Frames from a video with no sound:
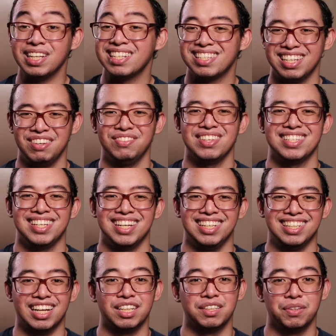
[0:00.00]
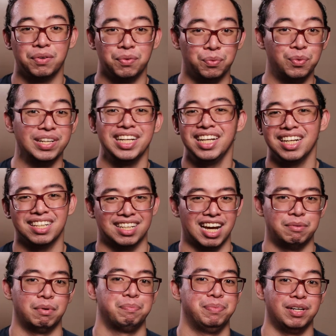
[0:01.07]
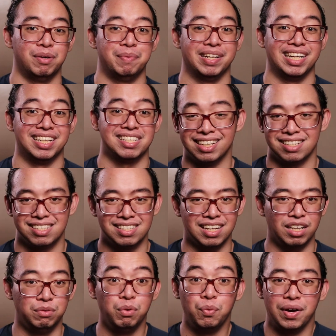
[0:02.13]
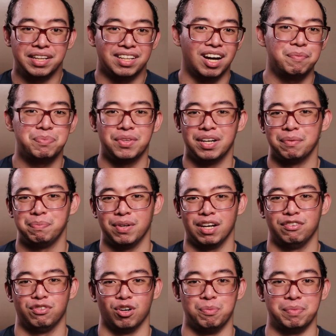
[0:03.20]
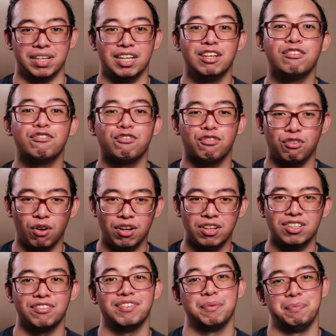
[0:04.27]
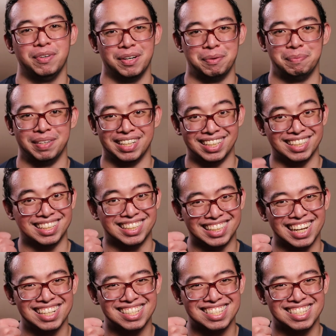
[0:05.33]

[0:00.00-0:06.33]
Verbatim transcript: it's safe to say that we didn't climb a pyramid, and instead we went up to the platform in front of the pyramid. Yet,